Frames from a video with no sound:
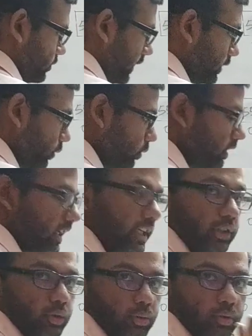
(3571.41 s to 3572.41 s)
I don't
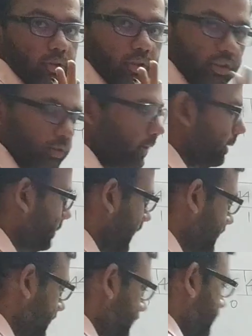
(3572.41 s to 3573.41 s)
need to swap. I'll leave it